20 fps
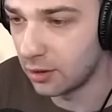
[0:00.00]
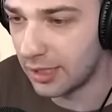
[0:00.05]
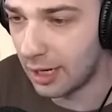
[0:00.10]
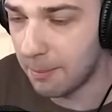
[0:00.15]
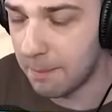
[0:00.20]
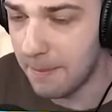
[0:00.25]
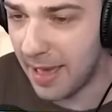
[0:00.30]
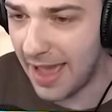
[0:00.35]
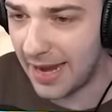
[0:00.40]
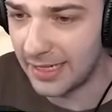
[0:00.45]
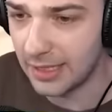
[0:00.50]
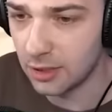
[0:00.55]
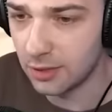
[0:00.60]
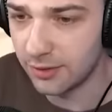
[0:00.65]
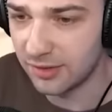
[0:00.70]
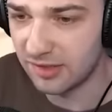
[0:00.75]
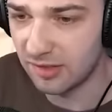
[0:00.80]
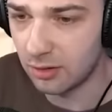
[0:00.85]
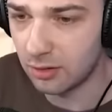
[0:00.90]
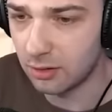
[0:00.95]
Look how mad he
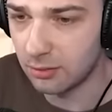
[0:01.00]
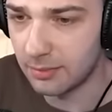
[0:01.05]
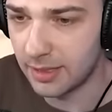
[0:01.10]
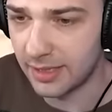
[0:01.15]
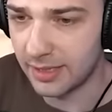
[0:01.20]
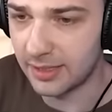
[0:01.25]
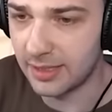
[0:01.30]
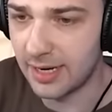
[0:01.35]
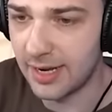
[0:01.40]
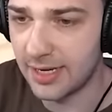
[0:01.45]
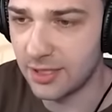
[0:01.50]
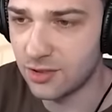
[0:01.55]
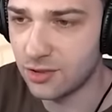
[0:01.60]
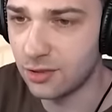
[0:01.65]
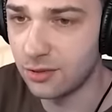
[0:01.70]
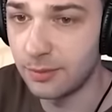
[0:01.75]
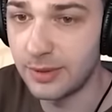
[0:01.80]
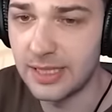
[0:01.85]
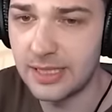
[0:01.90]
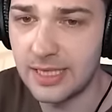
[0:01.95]
looks. Oh my
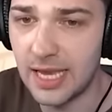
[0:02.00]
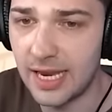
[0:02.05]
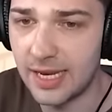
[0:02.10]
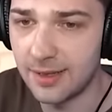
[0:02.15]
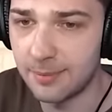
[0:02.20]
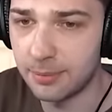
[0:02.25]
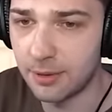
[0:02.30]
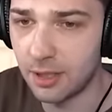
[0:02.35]
gosh, dude. We get it,